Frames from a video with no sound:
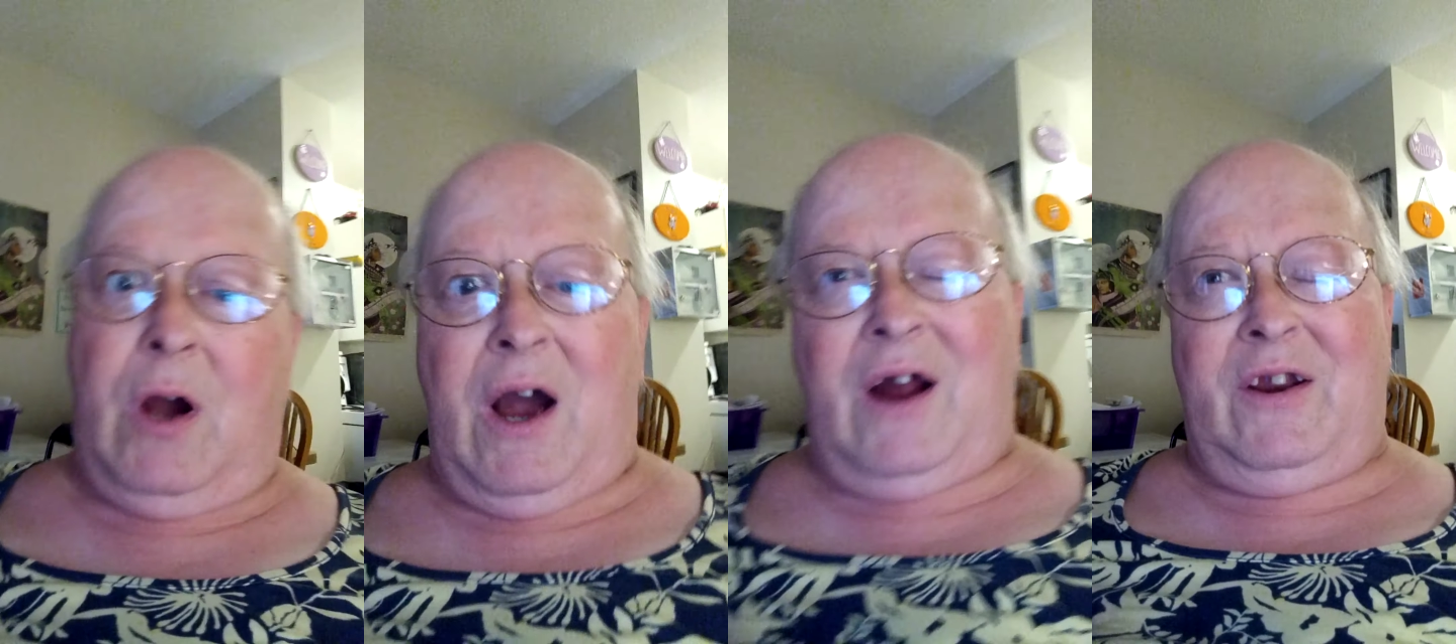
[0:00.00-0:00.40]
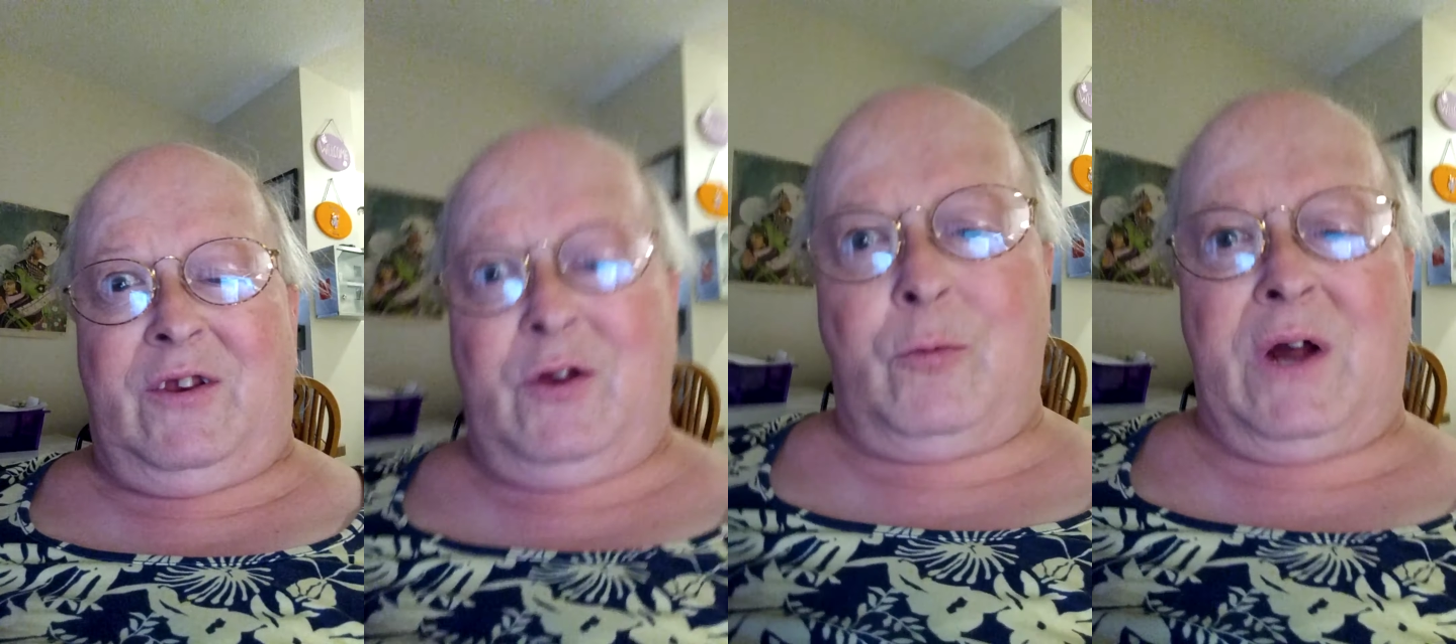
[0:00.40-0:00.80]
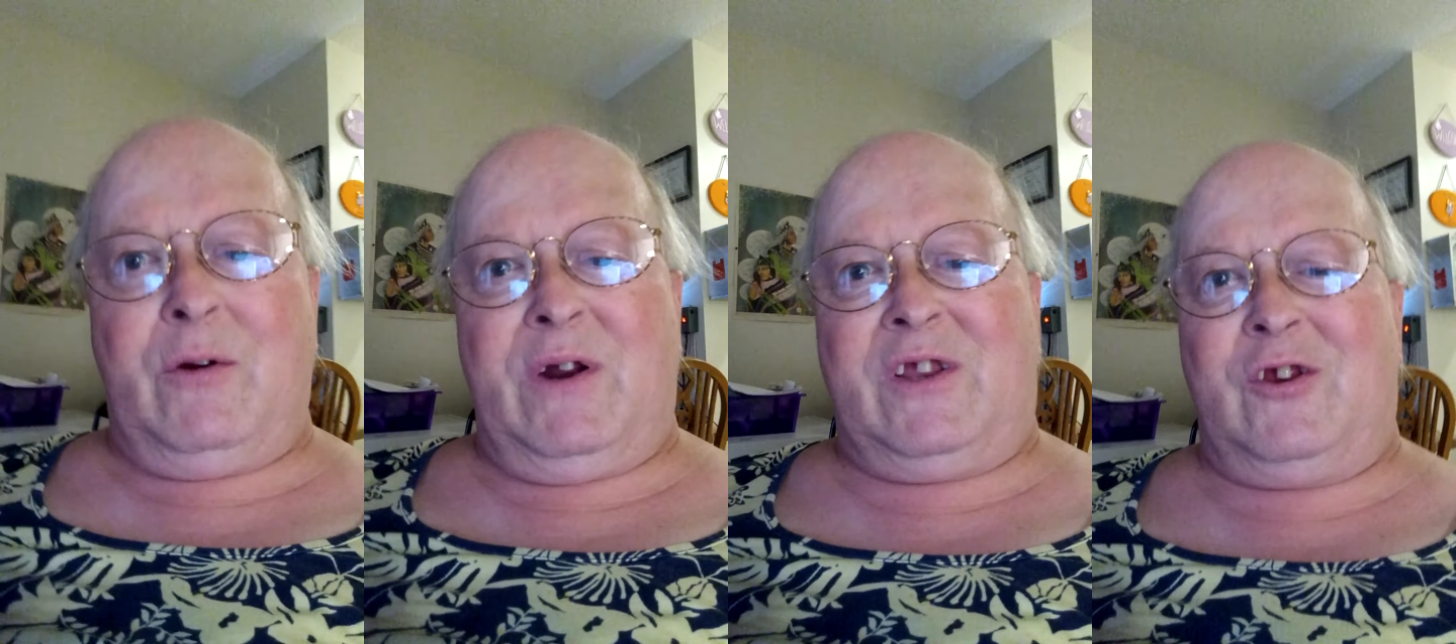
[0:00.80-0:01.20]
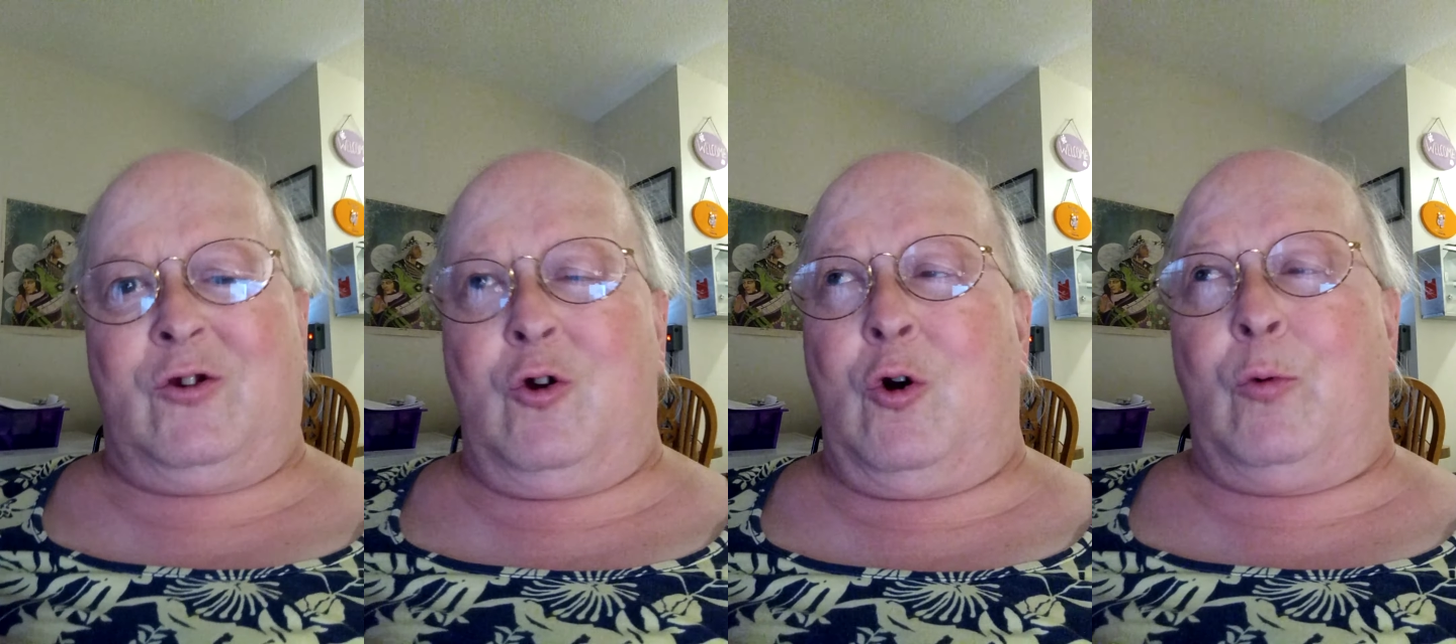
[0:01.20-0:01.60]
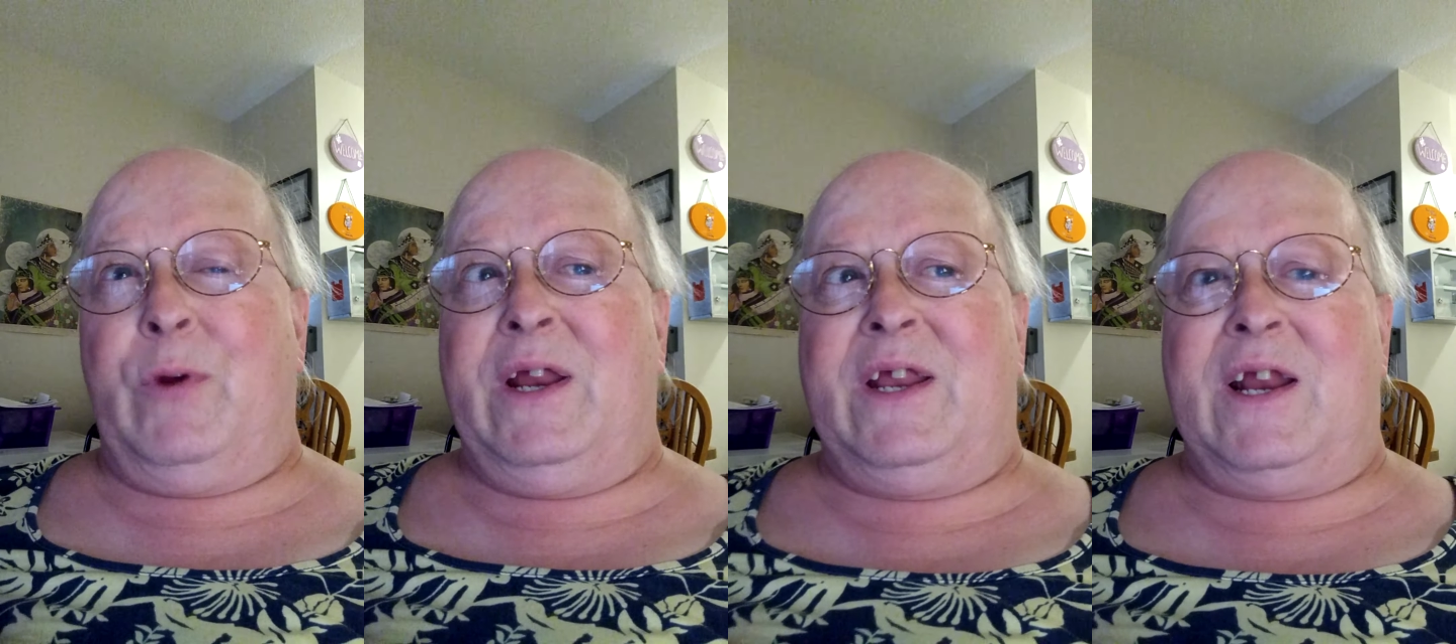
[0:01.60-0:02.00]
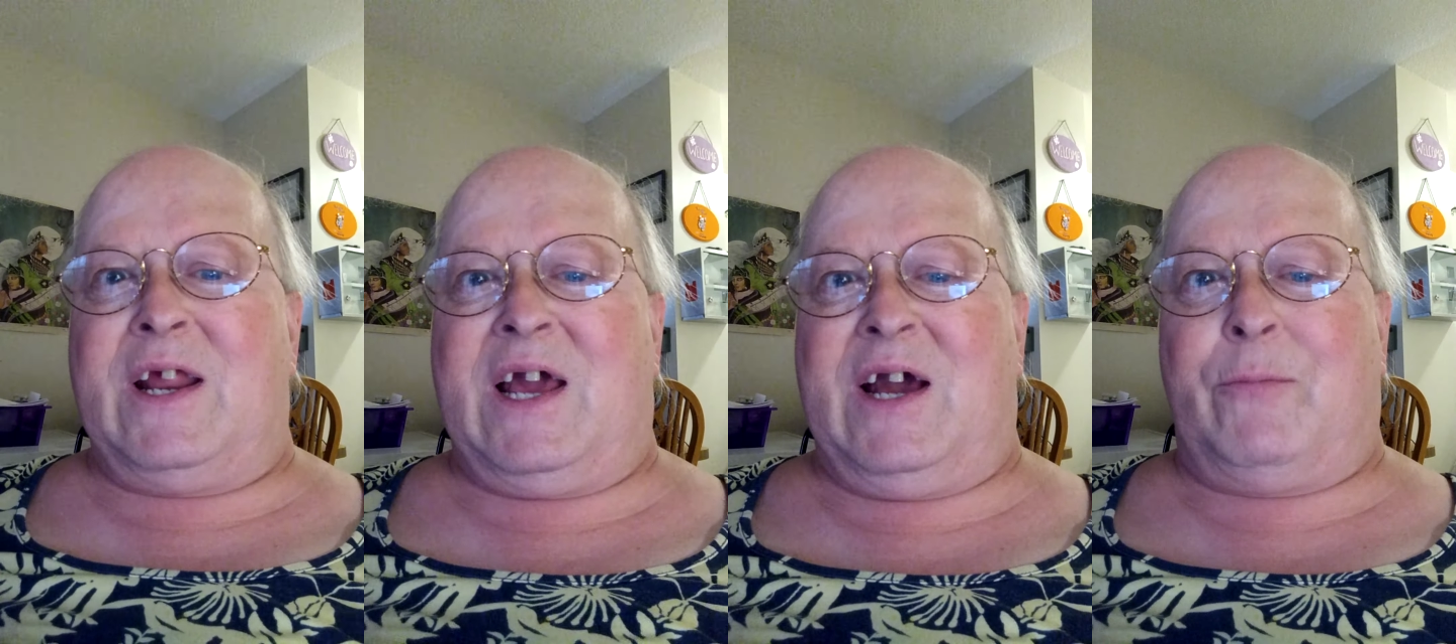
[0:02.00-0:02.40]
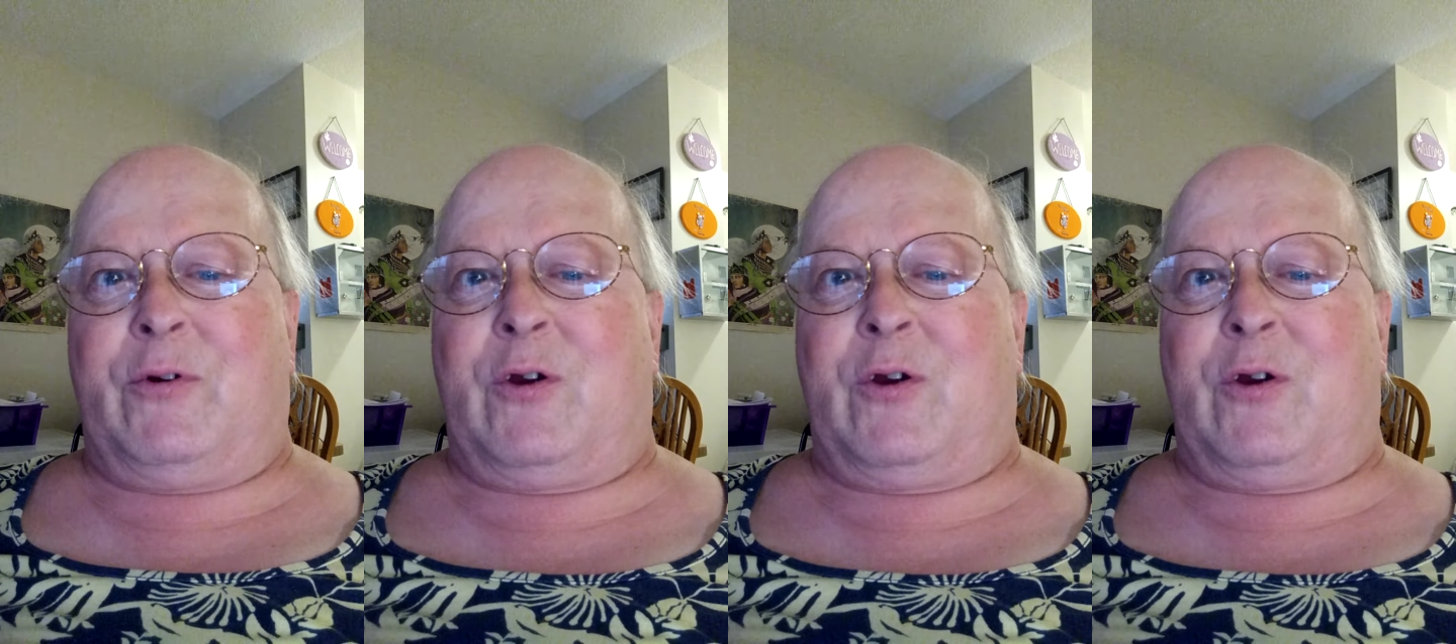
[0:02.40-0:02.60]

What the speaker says: Honestly, when I went to school, we didn't have